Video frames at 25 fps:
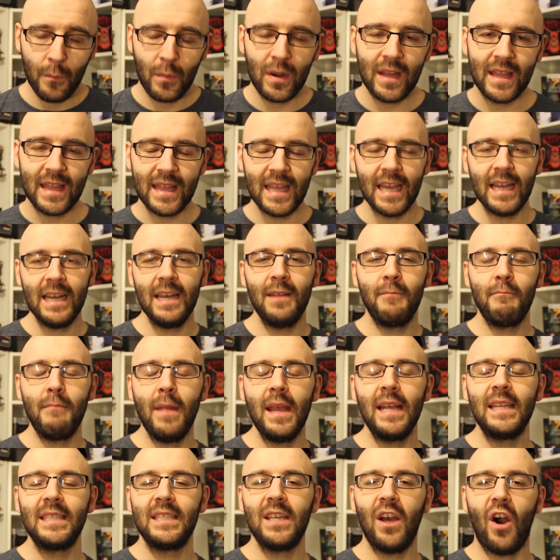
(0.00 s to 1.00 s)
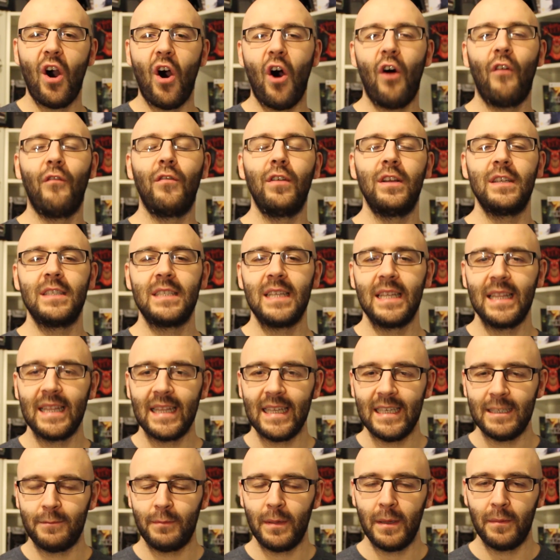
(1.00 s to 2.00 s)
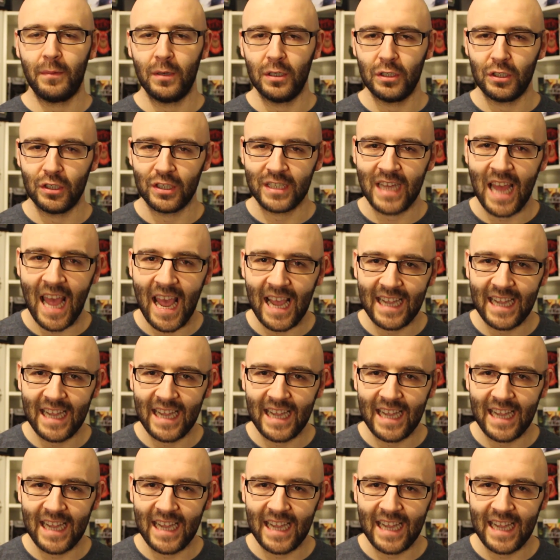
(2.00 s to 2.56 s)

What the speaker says: But the thing that makes it obvious that these people are just